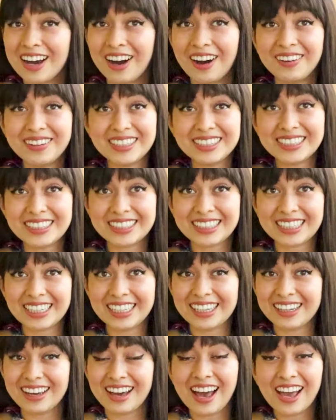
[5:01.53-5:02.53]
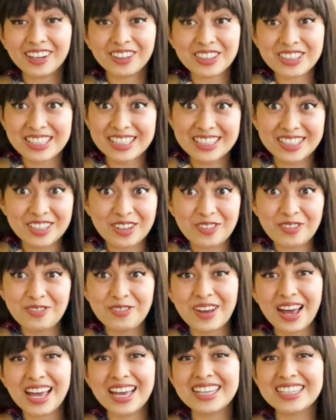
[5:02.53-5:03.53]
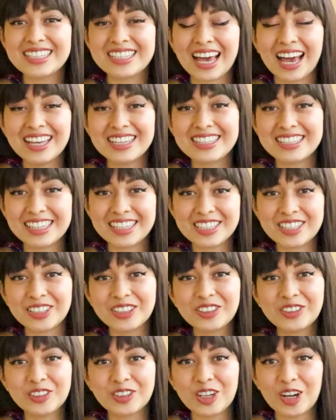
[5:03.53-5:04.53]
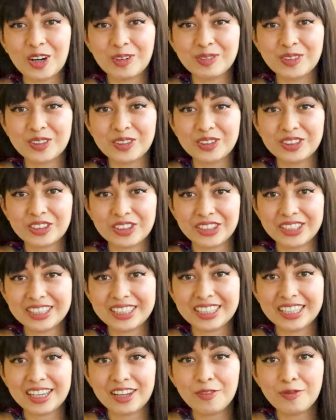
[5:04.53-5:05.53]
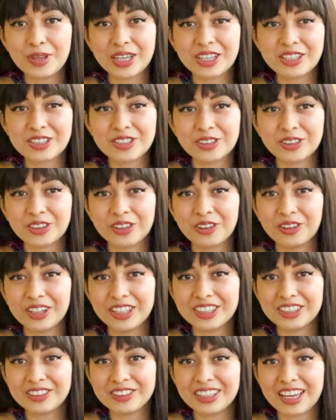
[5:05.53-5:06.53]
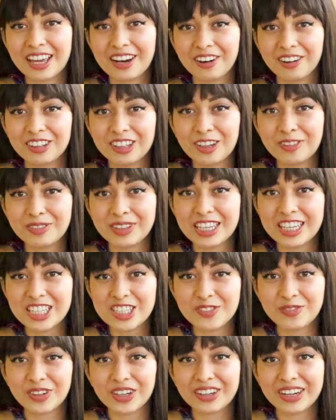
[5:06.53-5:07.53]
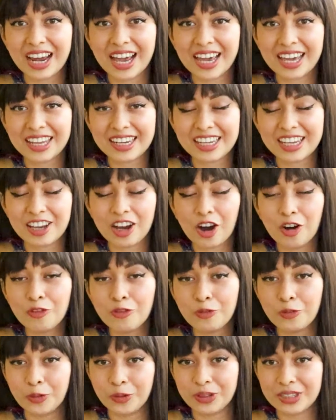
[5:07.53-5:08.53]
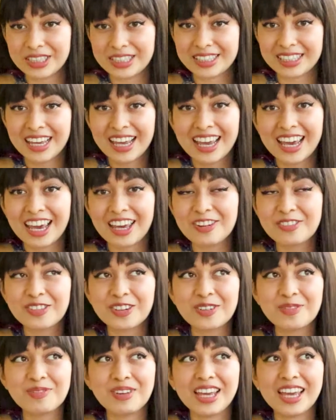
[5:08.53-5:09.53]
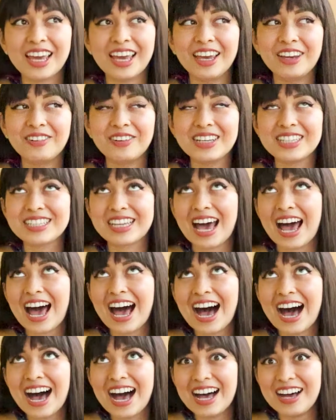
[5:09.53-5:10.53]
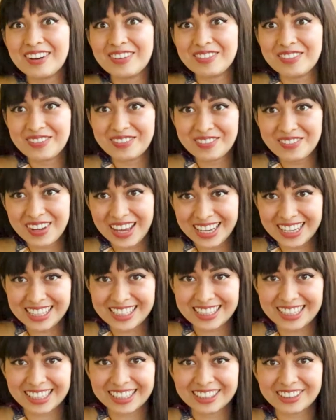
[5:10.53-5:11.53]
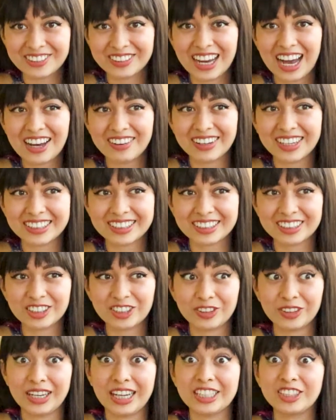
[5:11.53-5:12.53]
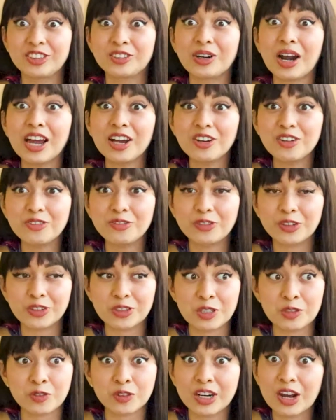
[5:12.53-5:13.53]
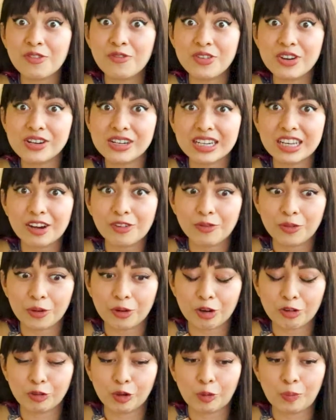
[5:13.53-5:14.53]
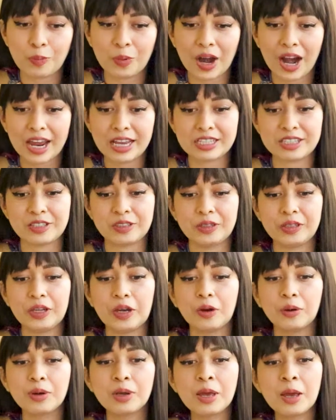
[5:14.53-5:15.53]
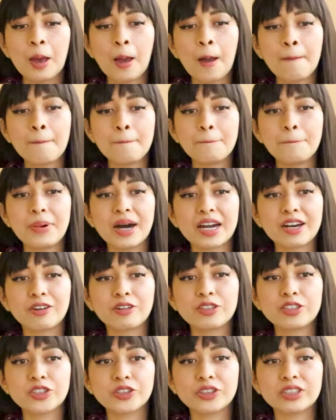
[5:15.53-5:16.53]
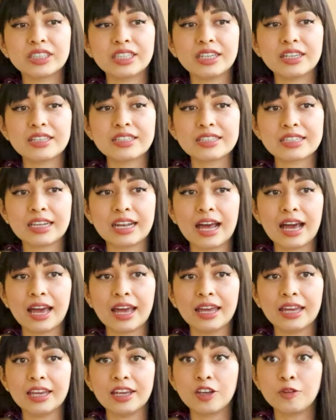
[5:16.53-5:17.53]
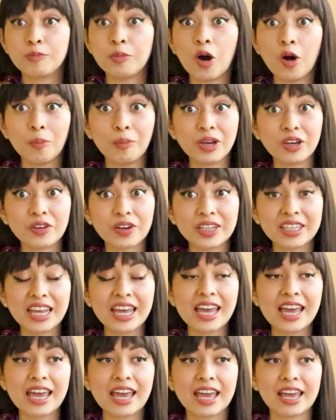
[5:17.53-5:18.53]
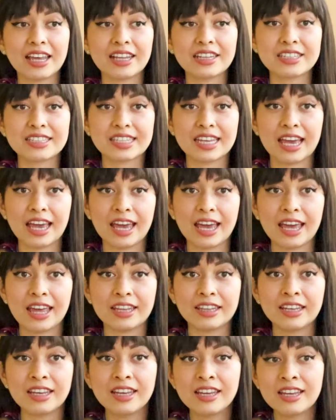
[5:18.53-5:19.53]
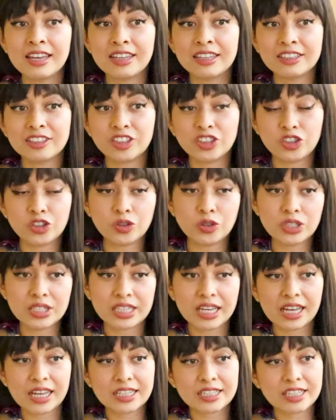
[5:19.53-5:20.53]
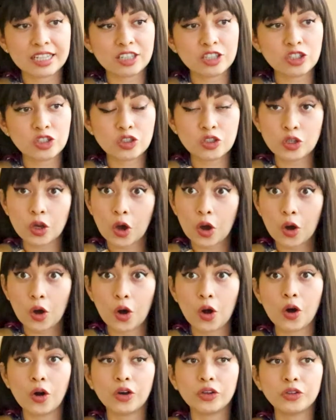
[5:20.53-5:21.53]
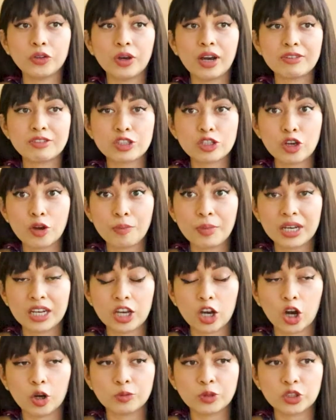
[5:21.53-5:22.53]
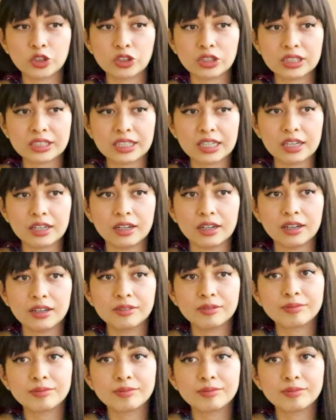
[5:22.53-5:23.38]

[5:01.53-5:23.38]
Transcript: Honestly, August is the best season to come to Turkey because you're going to get all of this variety of foods. And for me, it was amazing to have access to like dragon fruits for a very affordable price, you know, but also things like pomegranates and the juices and so on. You have so many options here.